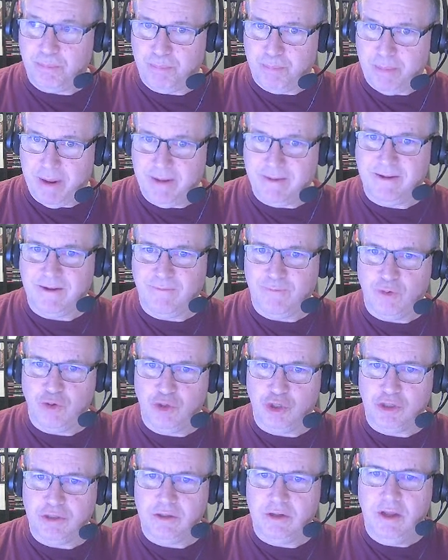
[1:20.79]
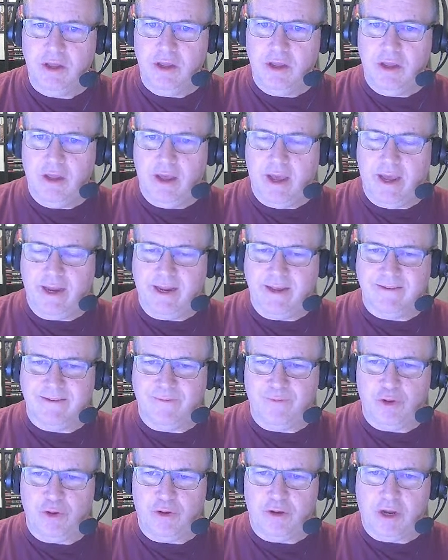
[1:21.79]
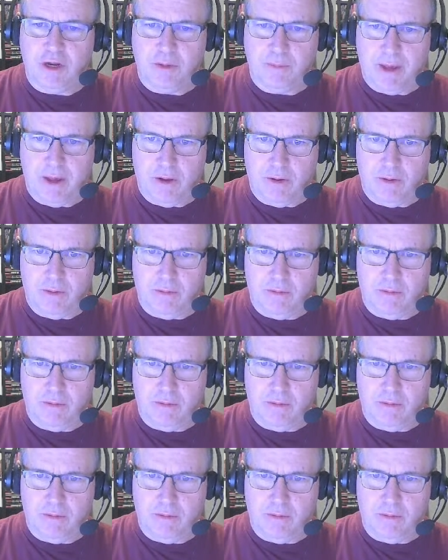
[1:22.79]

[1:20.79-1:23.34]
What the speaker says: version. I guess if you talk about